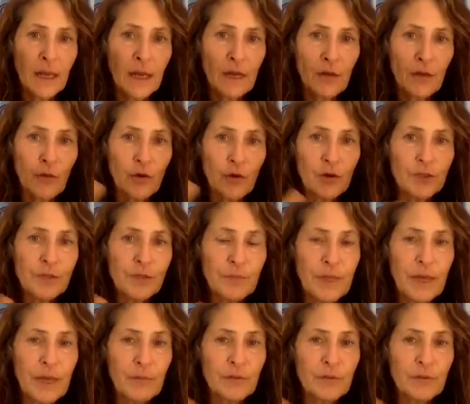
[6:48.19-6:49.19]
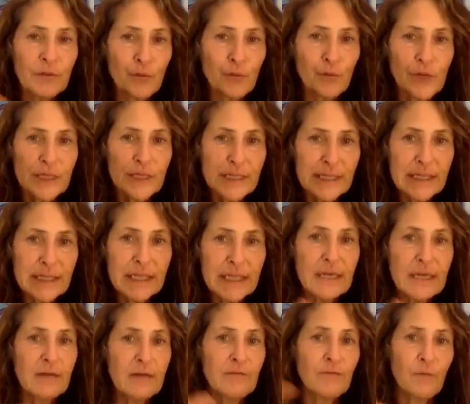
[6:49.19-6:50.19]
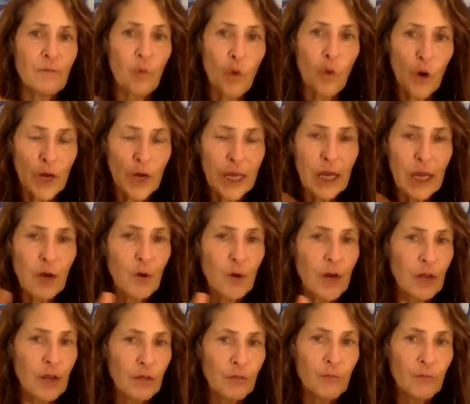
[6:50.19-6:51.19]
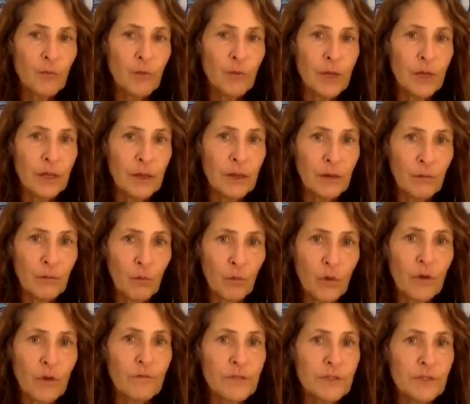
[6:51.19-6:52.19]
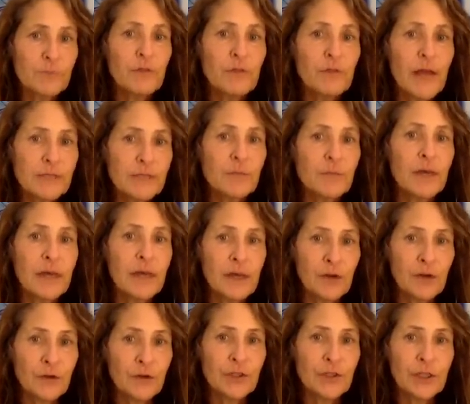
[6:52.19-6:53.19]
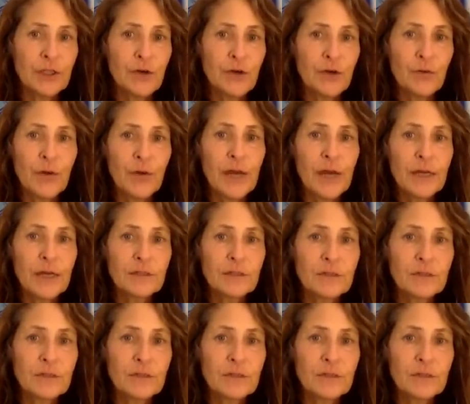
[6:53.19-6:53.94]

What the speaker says: in order to be able to receive or carry through it more of this plasma energy, correct?